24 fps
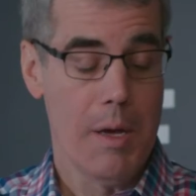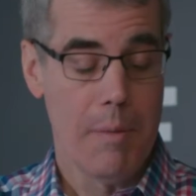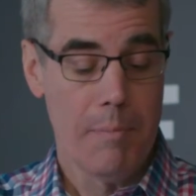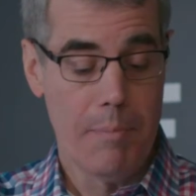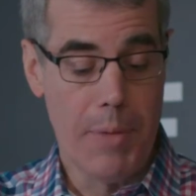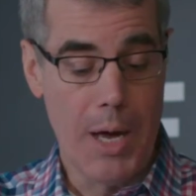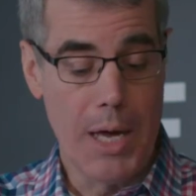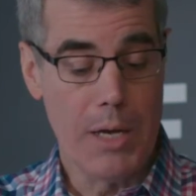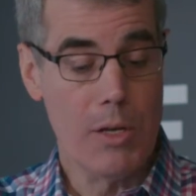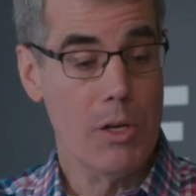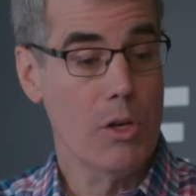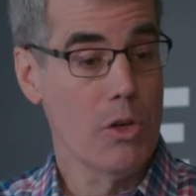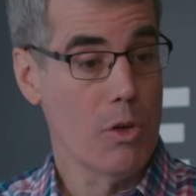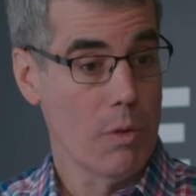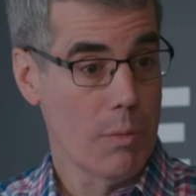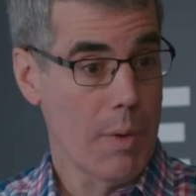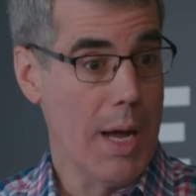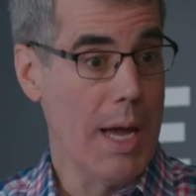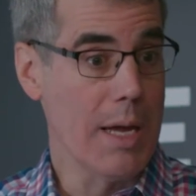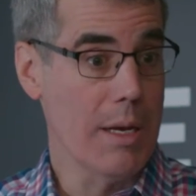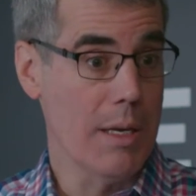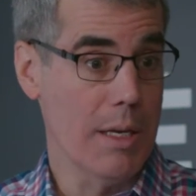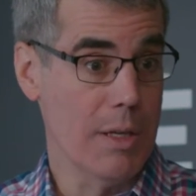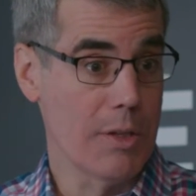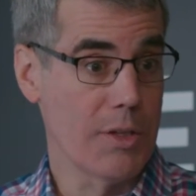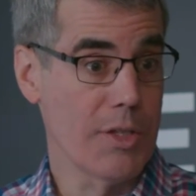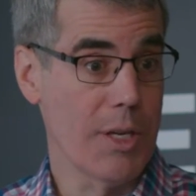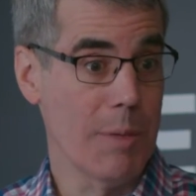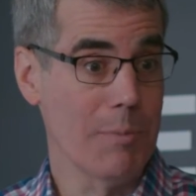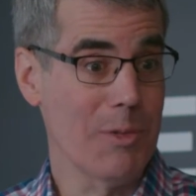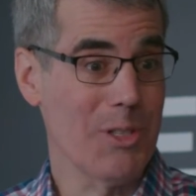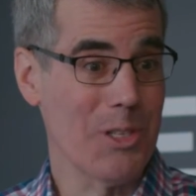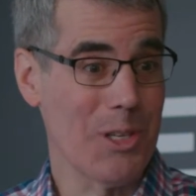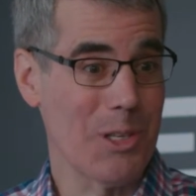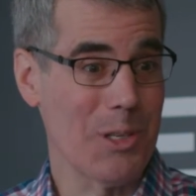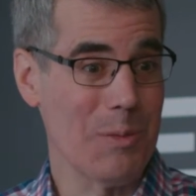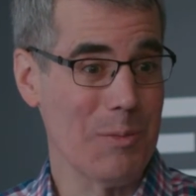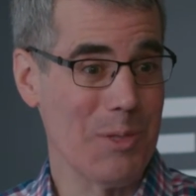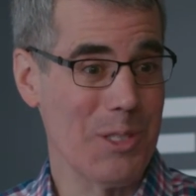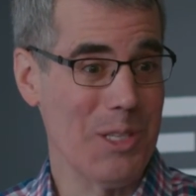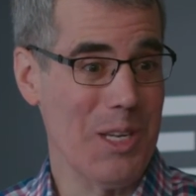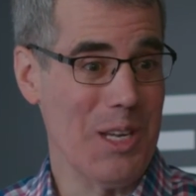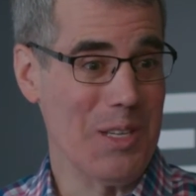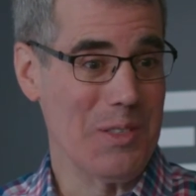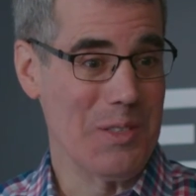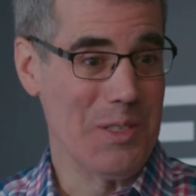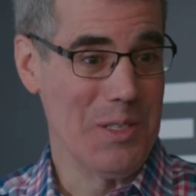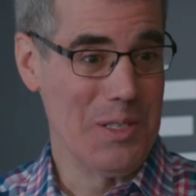But you're right, in some
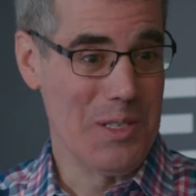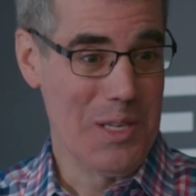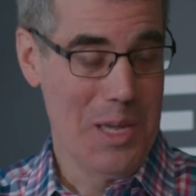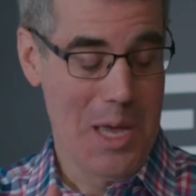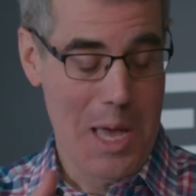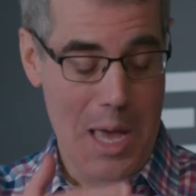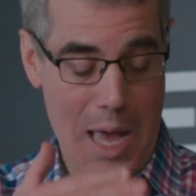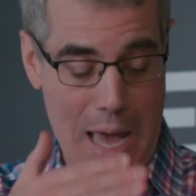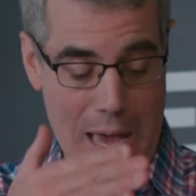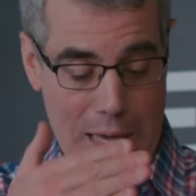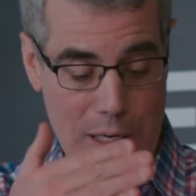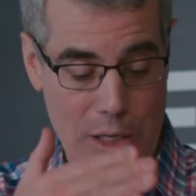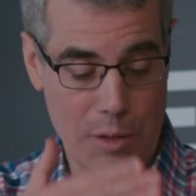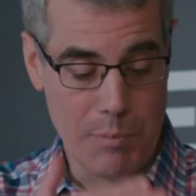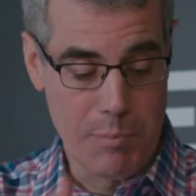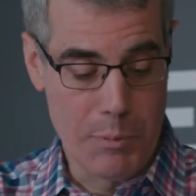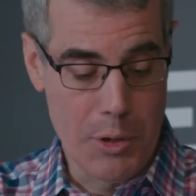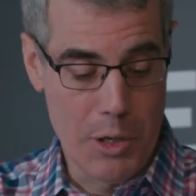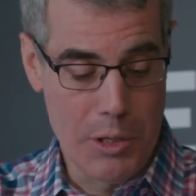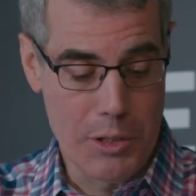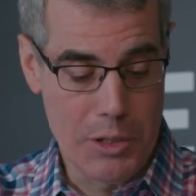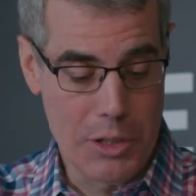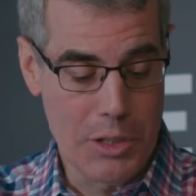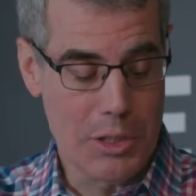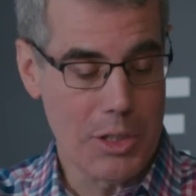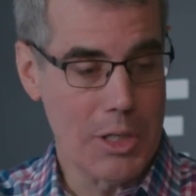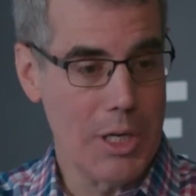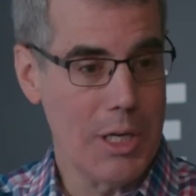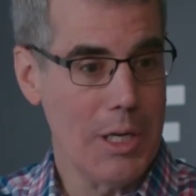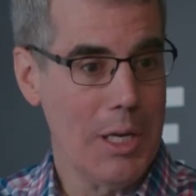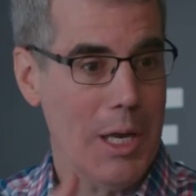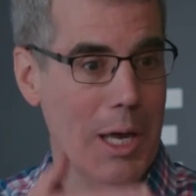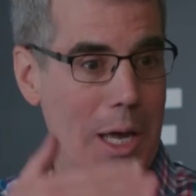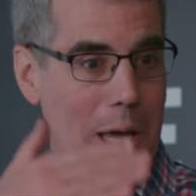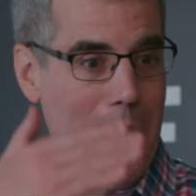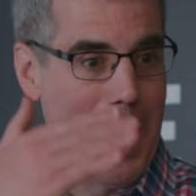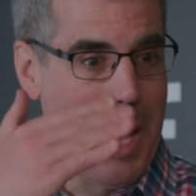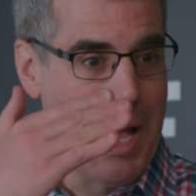circumstances, I can purchase it,